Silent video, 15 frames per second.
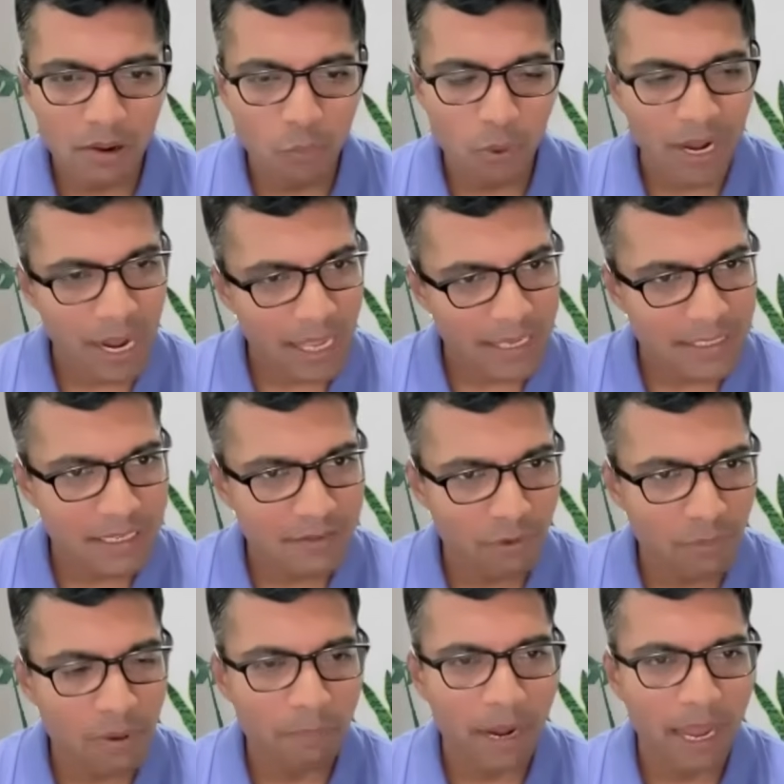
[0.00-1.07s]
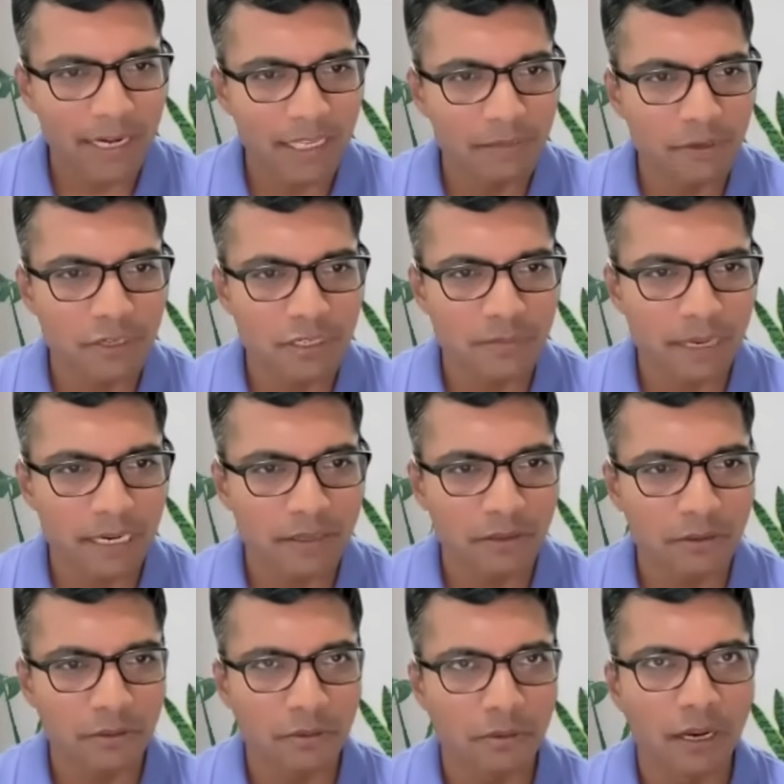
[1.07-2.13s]
one last thing from a planning
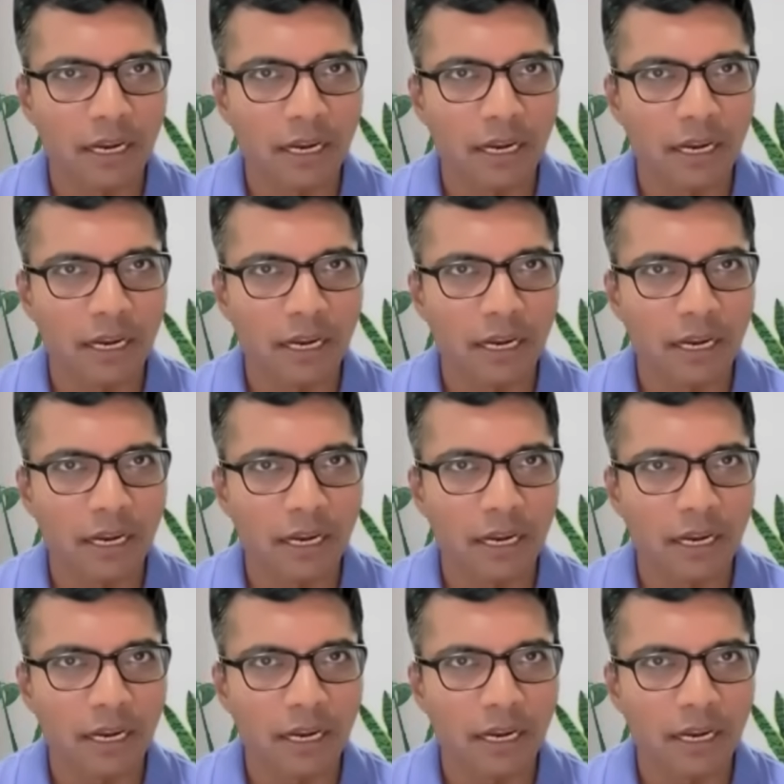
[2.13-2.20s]
perspective,